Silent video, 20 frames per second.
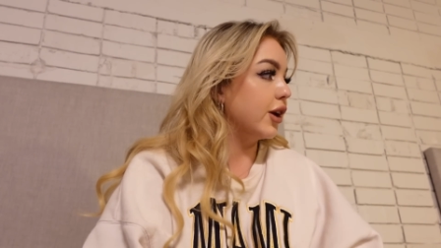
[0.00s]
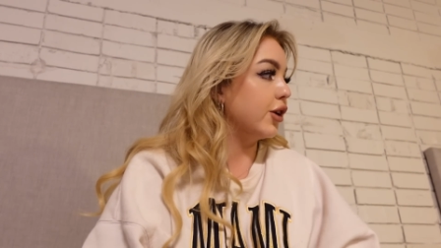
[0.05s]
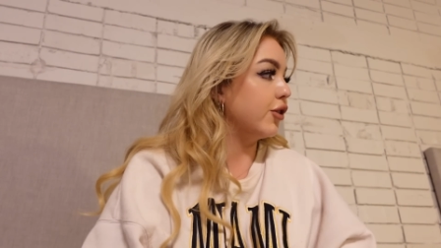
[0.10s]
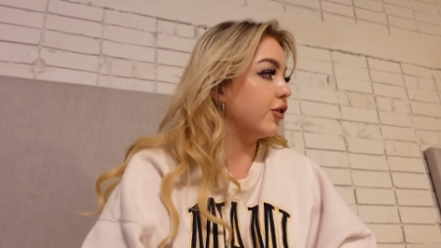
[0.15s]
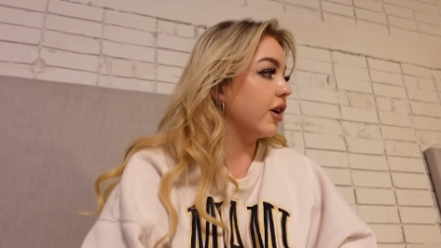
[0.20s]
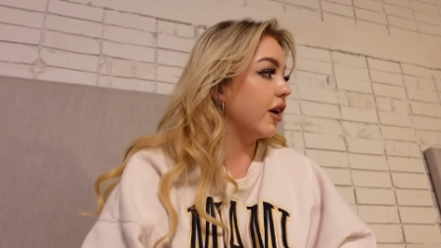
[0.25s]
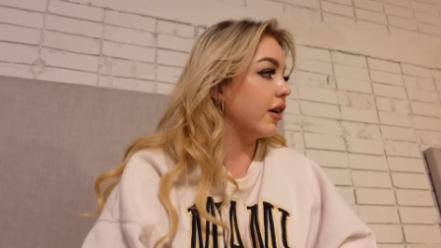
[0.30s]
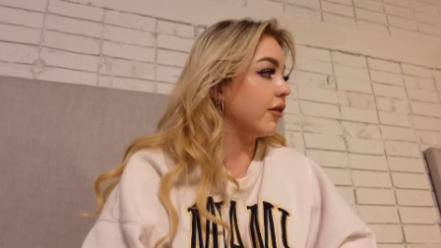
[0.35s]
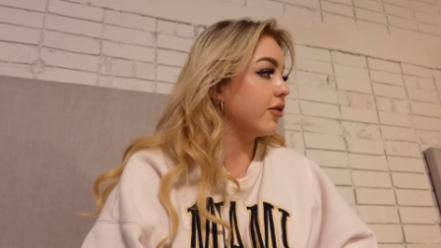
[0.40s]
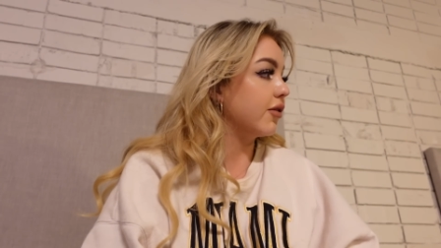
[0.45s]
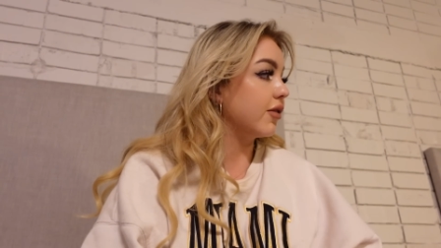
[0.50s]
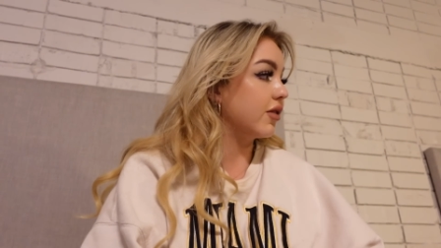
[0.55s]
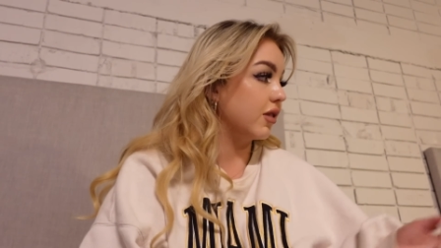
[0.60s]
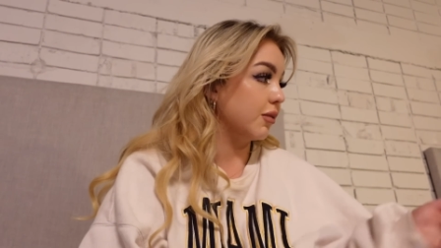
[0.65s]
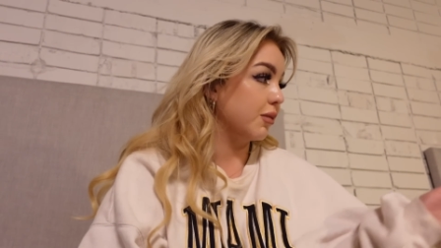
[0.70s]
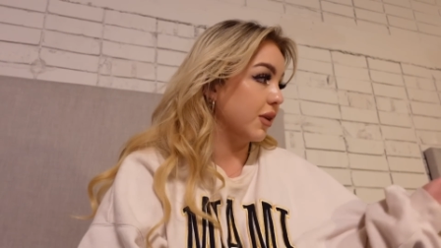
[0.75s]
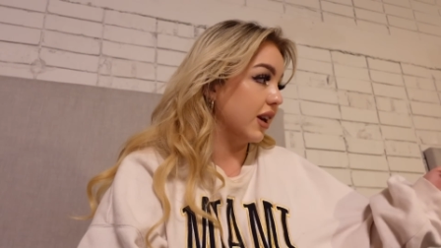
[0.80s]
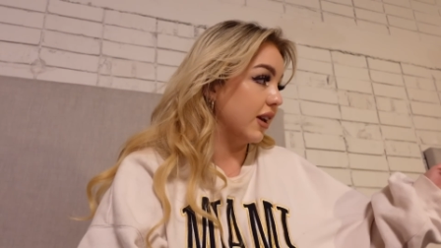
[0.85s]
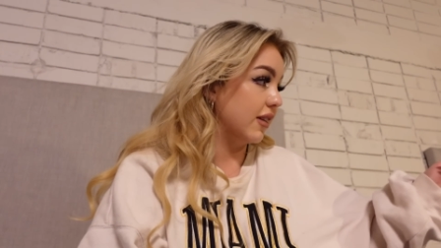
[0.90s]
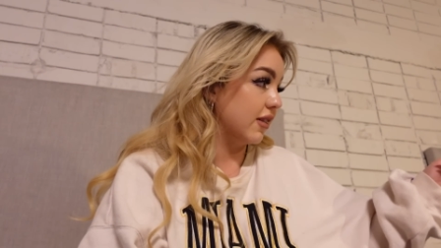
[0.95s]
You do have
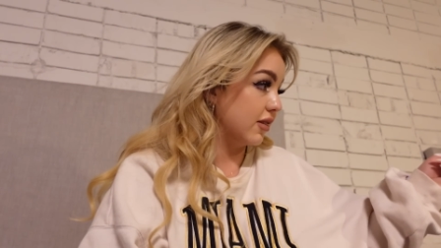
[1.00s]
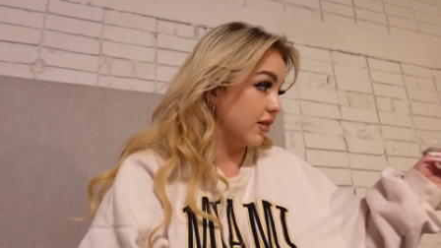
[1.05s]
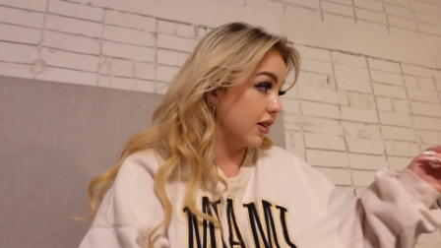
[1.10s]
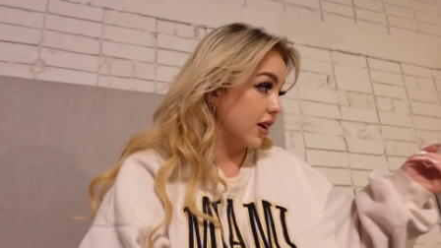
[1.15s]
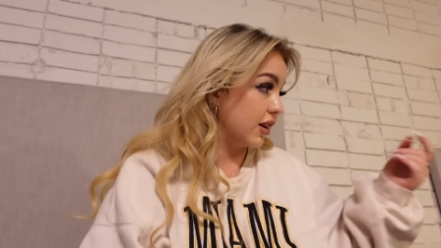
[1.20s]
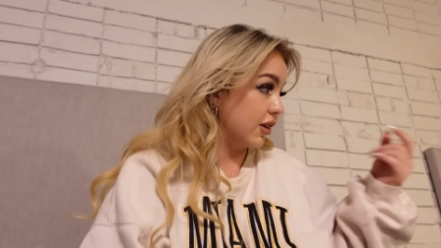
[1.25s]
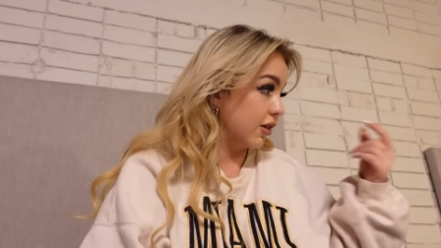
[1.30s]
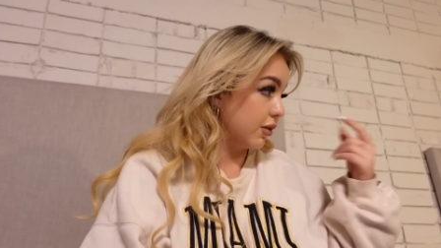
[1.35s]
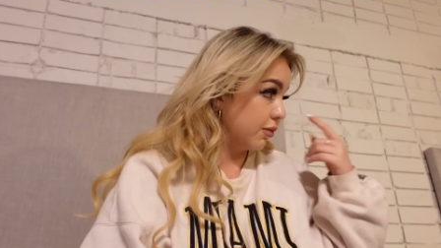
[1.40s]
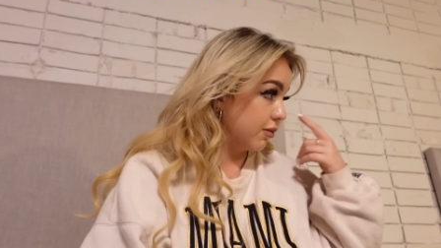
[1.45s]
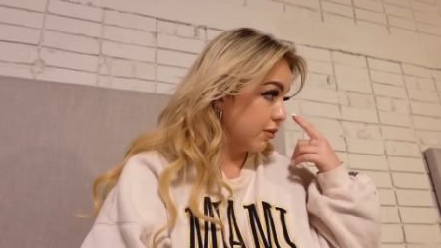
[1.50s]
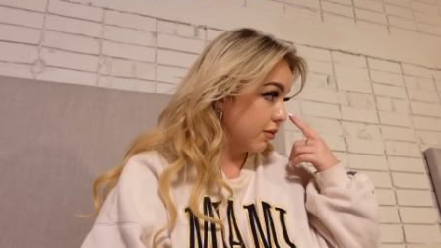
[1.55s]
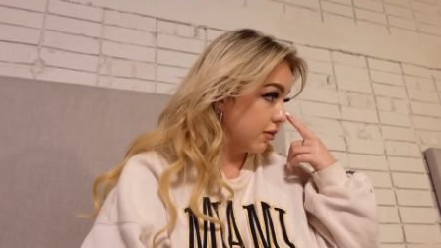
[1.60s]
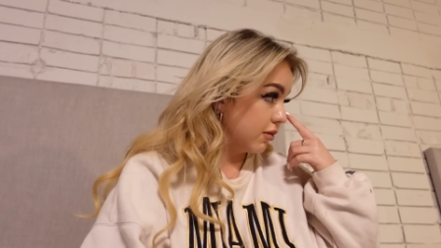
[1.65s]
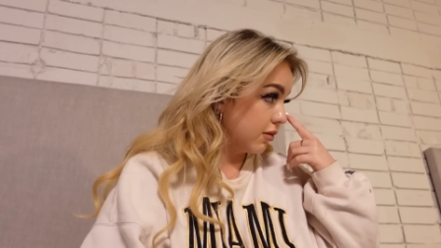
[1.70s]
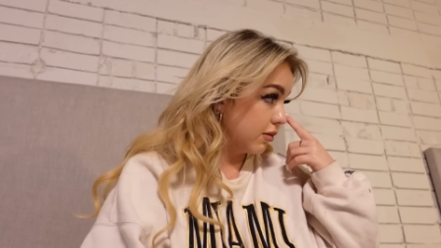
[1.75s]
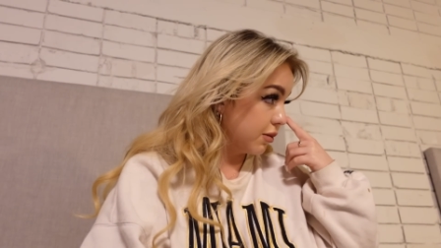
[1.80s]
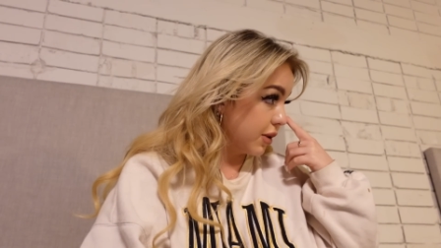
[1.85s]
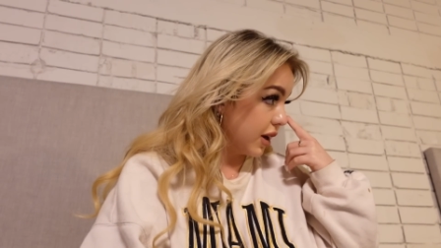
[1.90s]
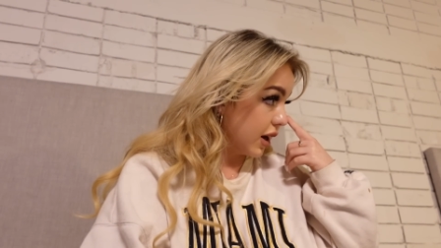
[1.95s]
some money in the side of your
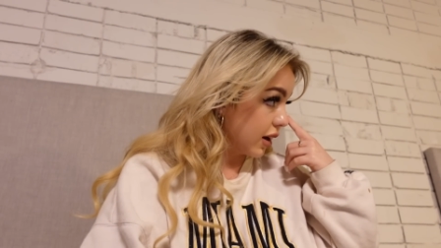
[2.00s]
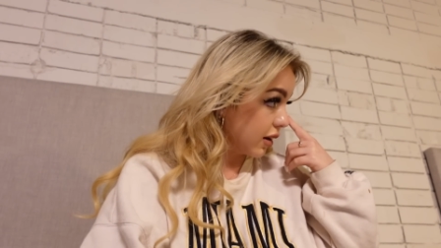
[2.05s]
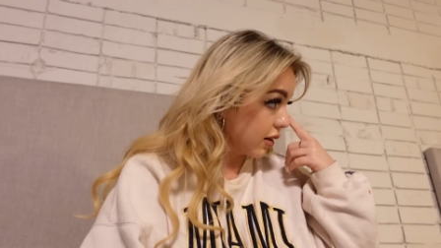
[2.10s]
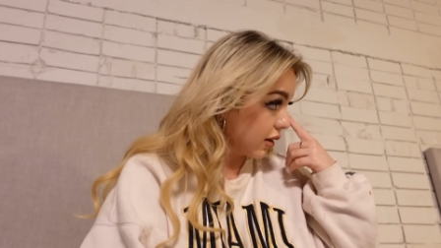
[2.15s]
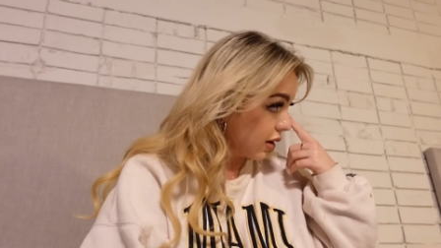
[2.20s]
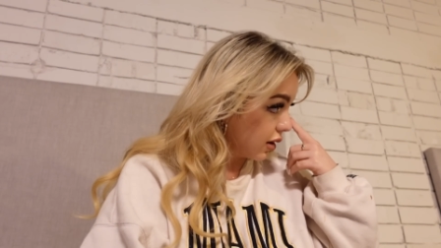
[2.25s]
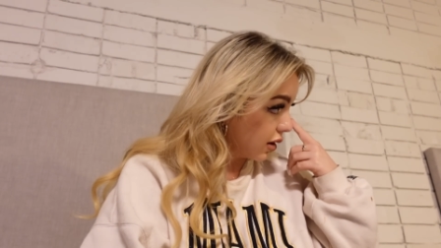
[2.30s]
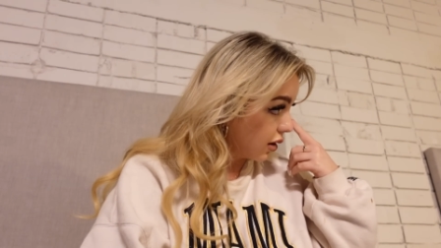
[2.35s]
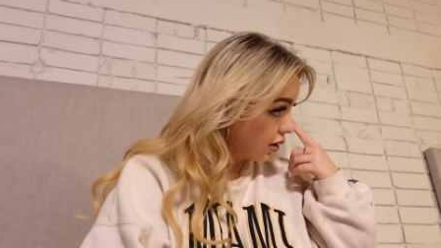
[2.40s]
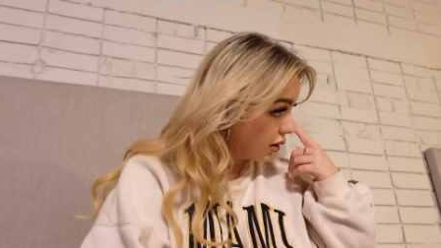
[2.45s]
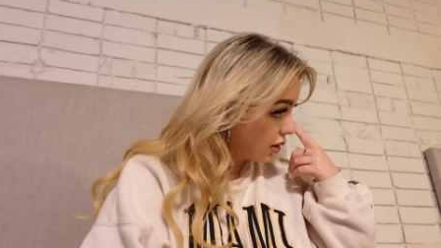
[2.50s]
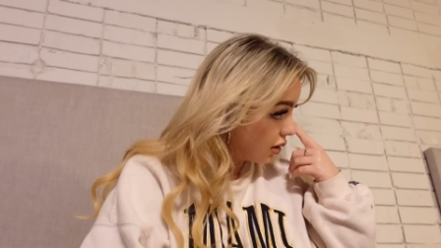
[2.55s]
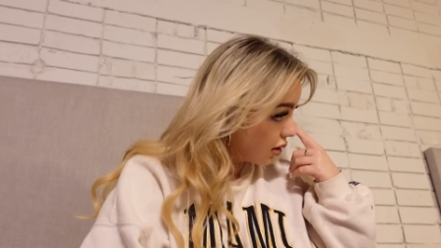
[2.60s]
bag there.